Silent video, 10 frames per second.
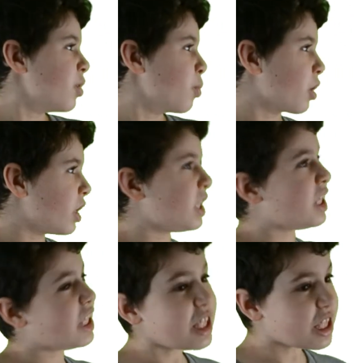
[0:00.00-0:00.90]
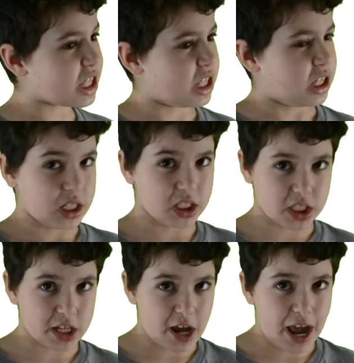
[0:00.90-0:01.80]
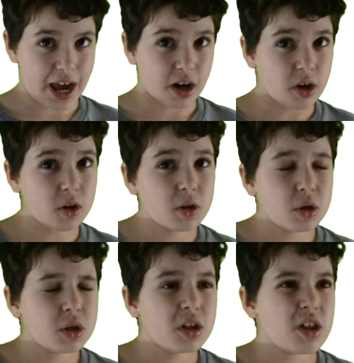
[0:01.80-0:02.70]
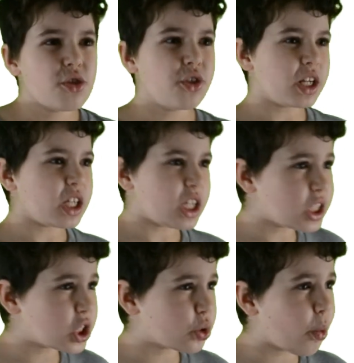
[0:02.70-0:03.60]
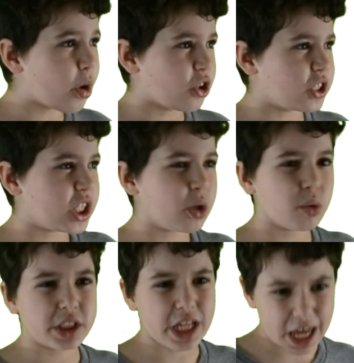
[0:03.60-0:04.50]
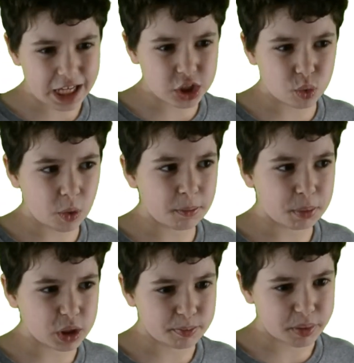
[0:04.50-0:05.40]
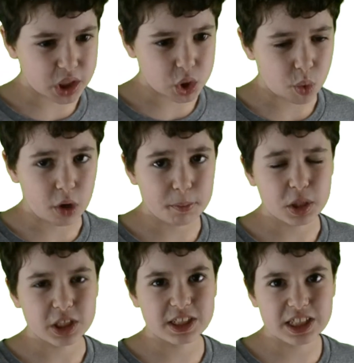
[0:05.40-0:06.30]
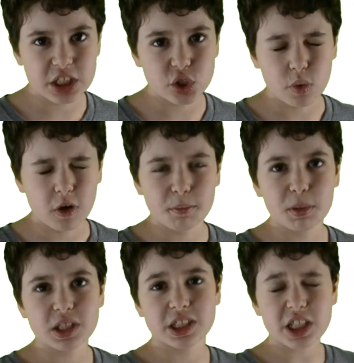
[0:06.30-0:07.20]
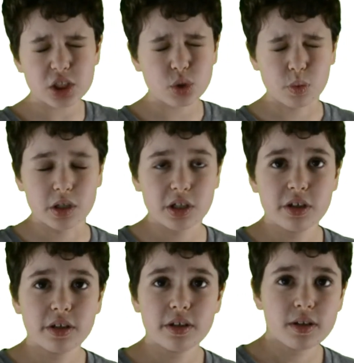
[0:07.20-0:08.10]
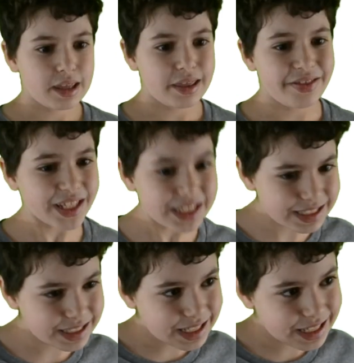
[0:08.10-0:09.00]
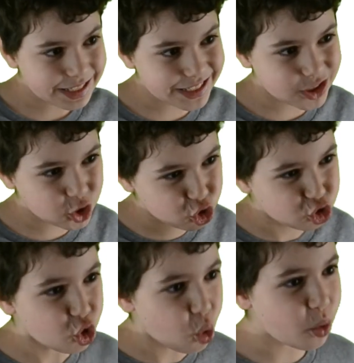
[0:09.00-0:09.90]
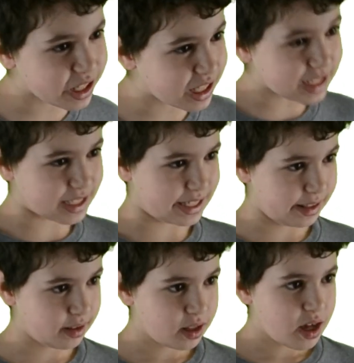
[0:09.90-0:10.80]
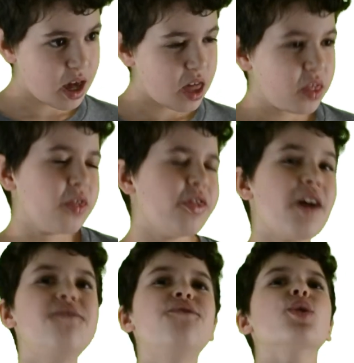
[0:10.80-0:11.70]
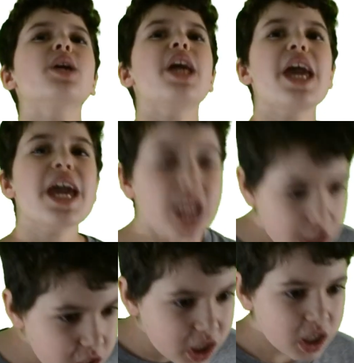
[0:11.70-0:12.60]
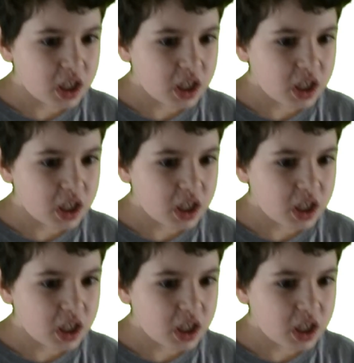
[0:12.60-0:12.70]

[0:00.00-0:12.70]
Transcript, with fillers: Where D is the diagonal, then E squared is equal to A squared plus B squared plus C squared plus D squared. This is so easy that for any